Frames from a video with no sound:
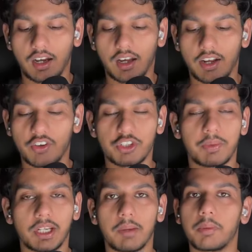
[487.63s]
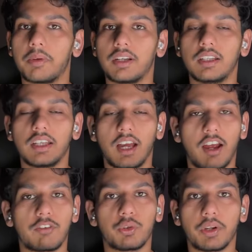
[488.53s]
enrichment capability. They
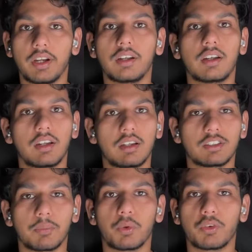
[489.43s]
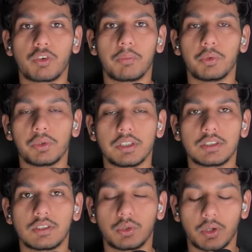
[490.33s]
have to get support from US
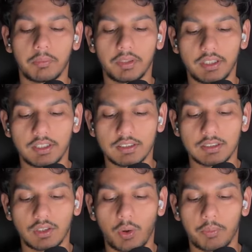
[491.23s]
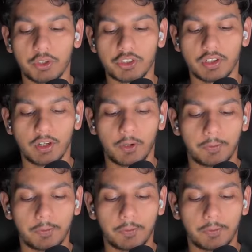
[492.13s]
to complete this operation now.